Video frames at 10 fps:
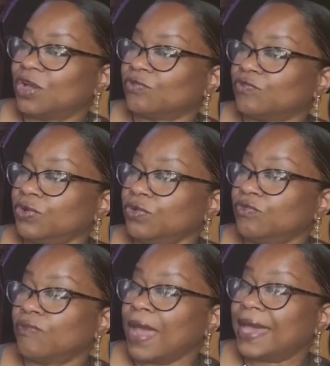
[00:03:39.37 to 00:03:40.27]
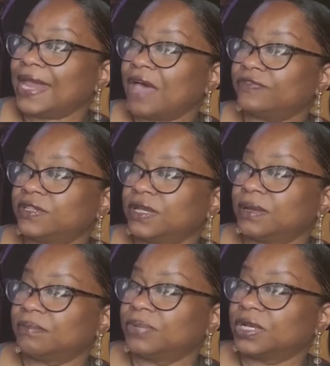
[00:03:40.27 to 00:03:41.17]
Roo ran after
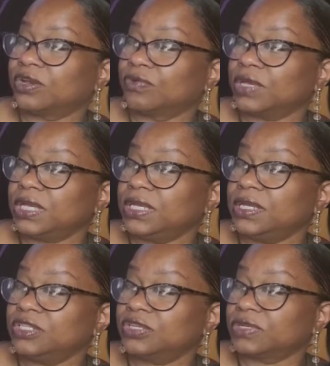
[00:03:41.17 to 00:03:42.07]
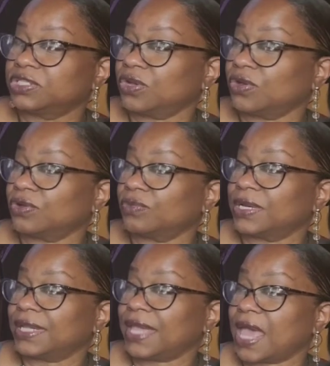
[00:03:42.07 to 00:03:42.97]
them, but agreed to return
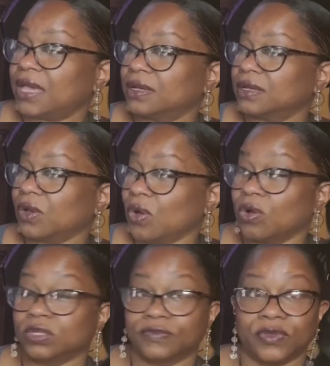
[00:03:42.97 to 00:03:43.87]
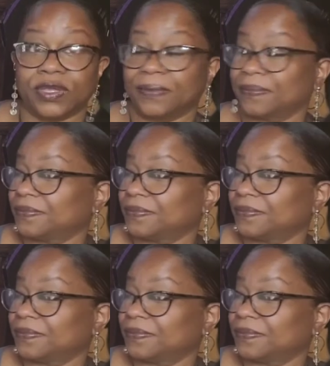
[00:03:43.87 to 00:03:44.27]
when Kanga called for him.